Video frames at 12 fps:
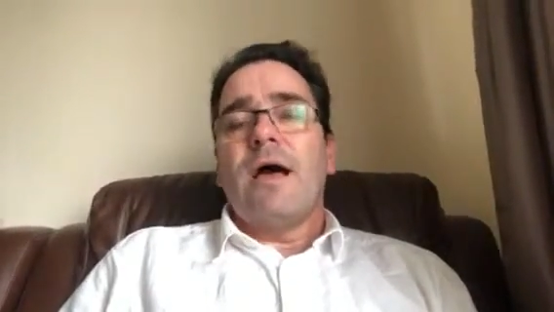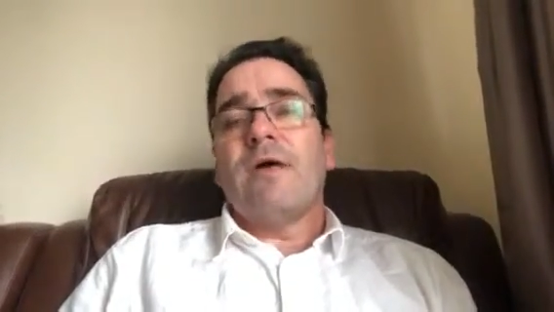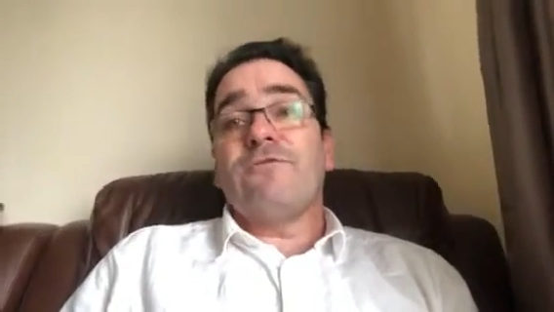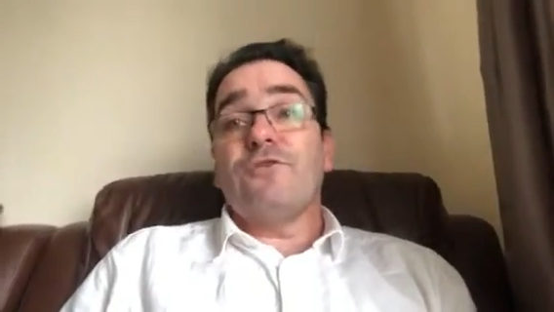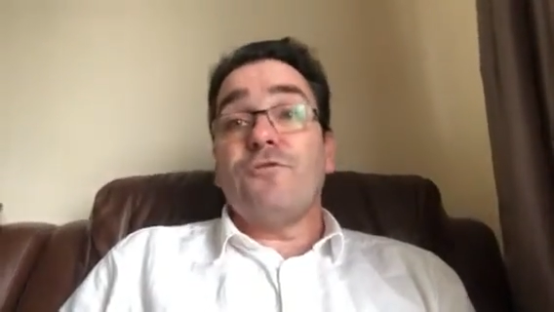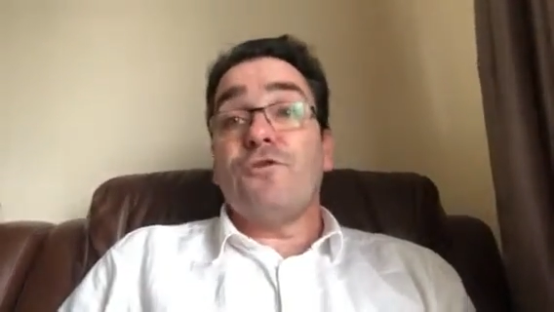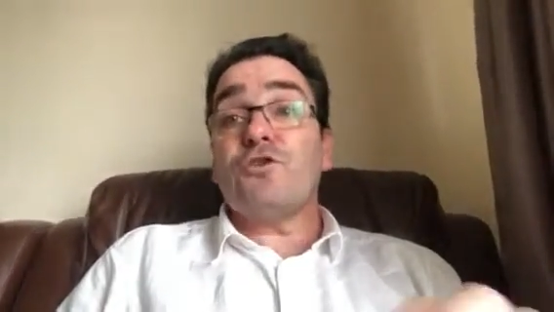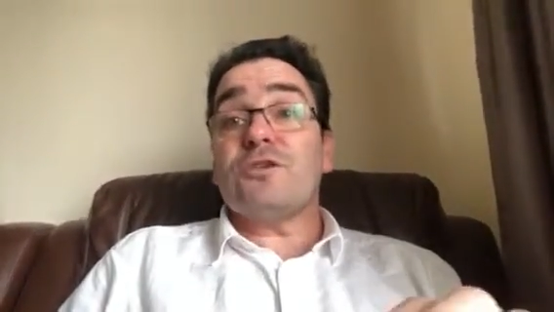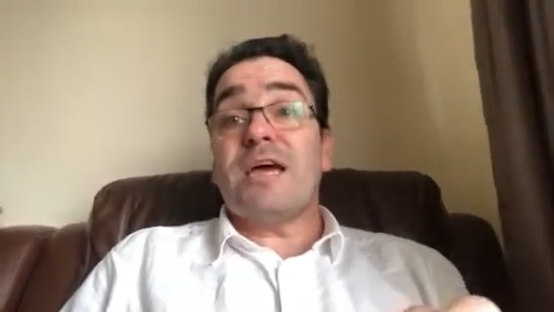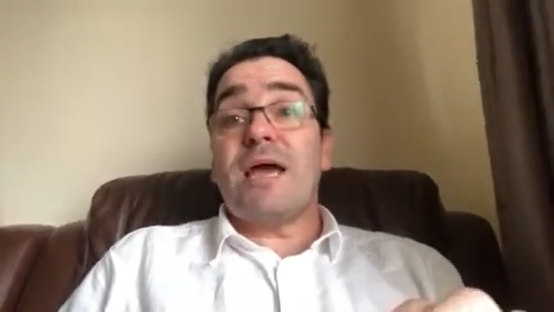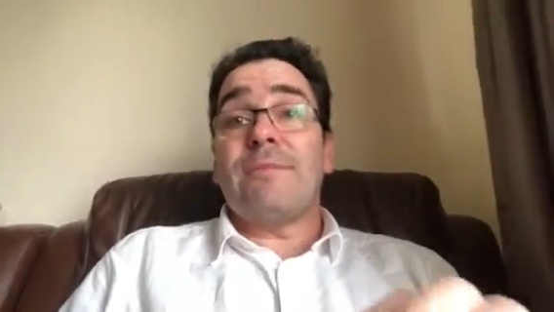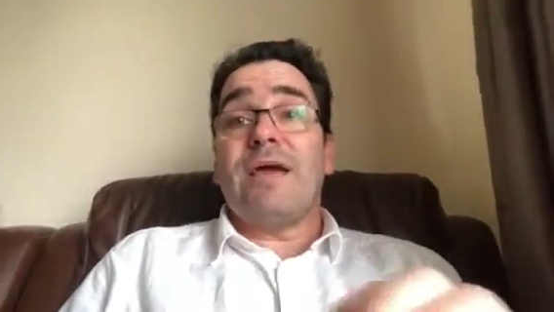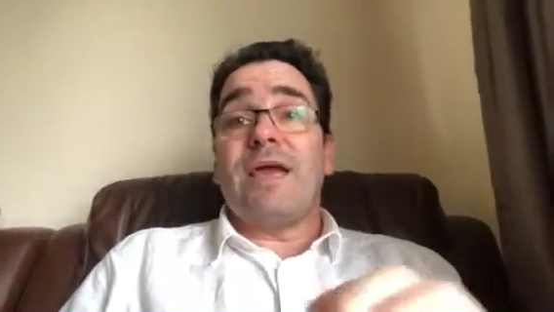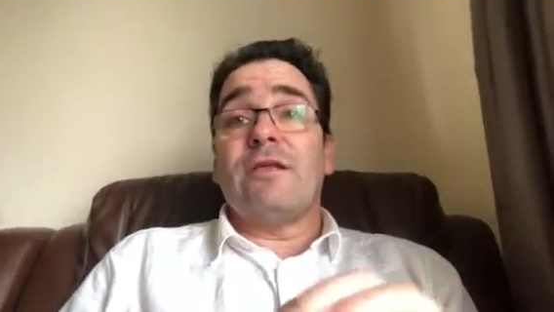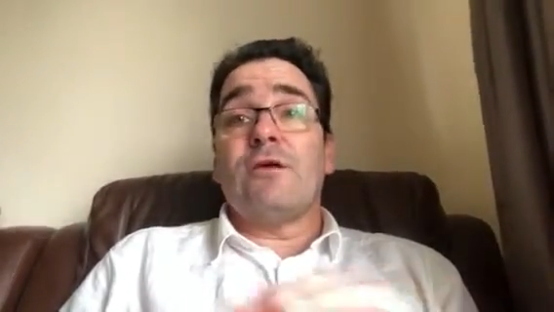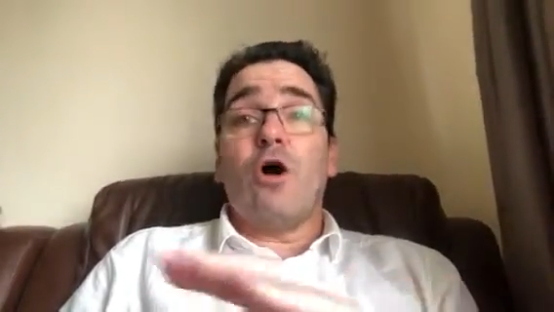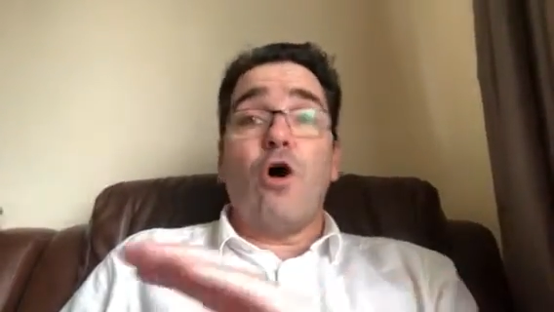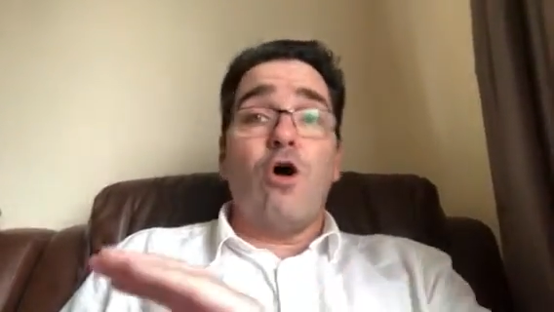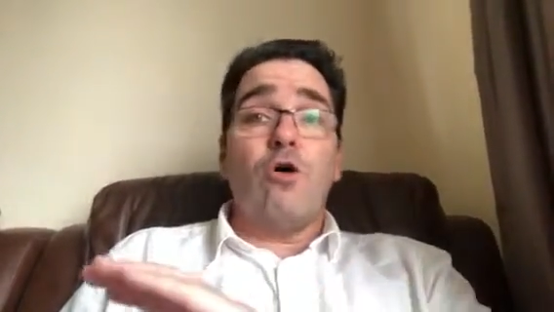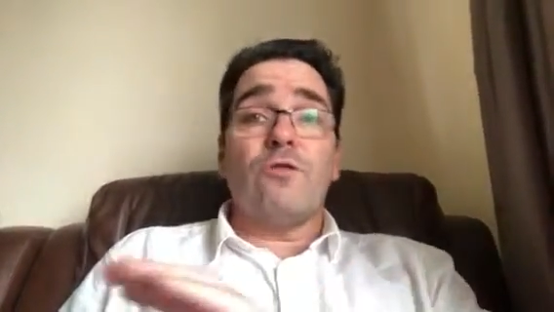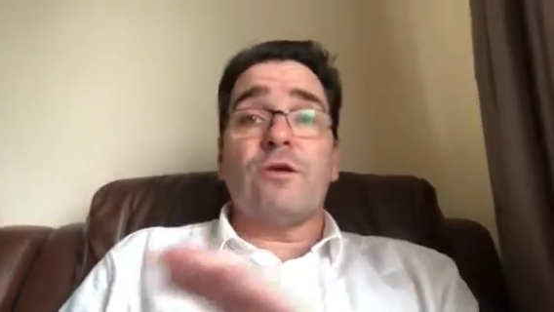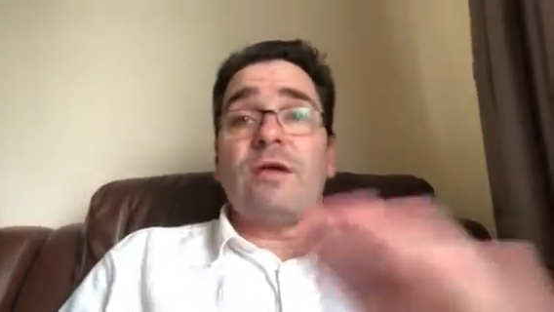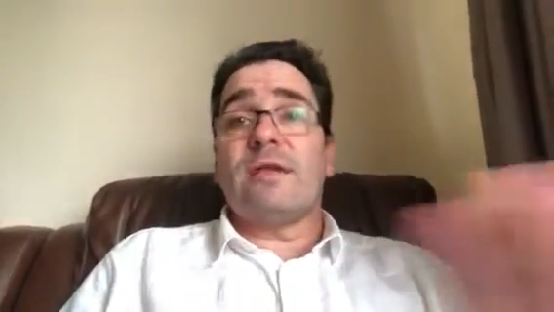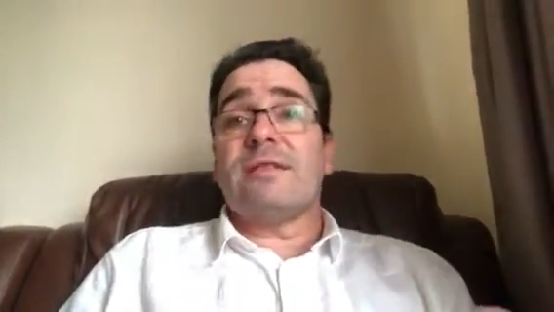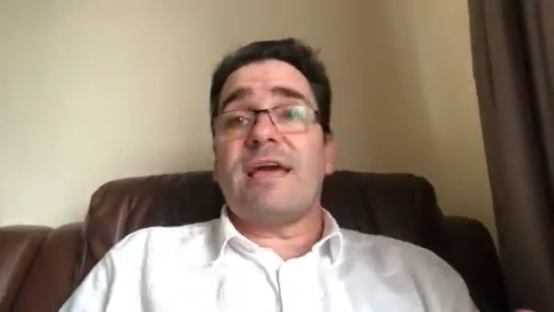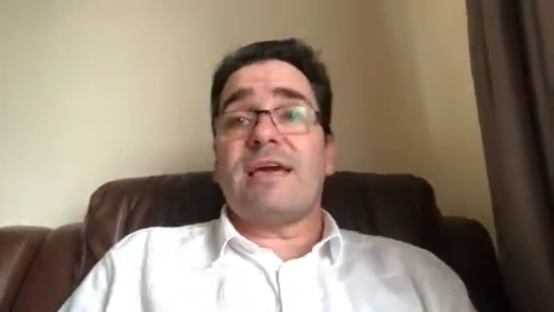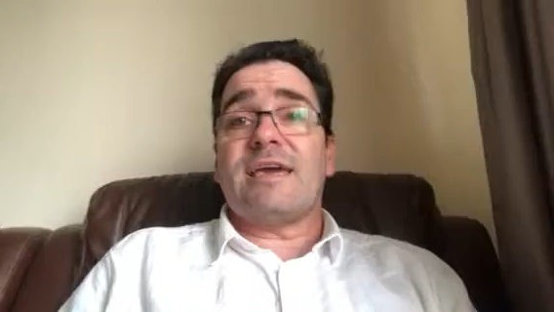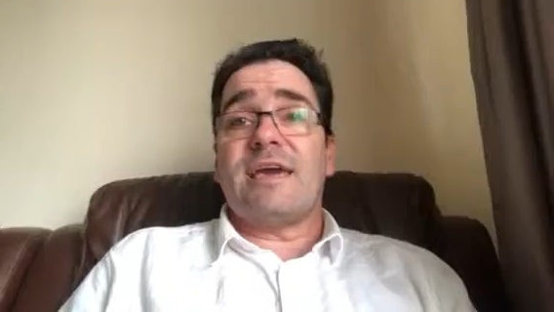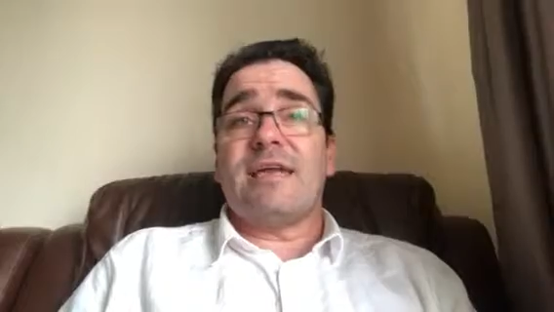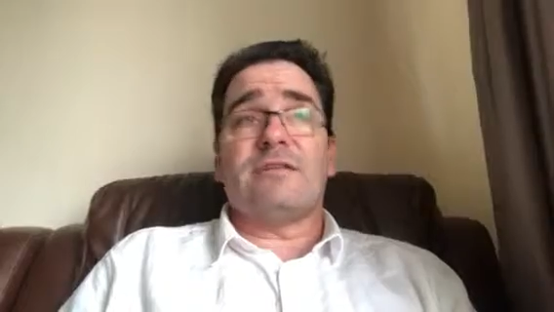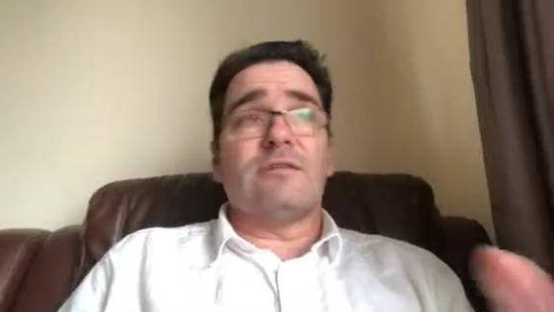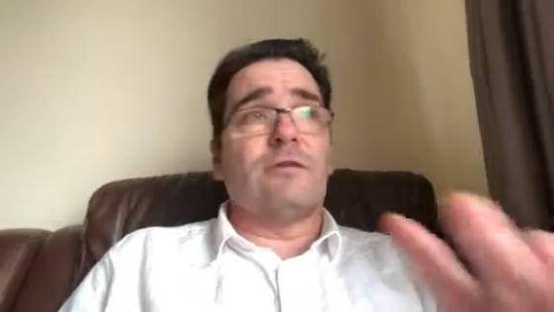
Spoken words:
And for the first time in all the decades,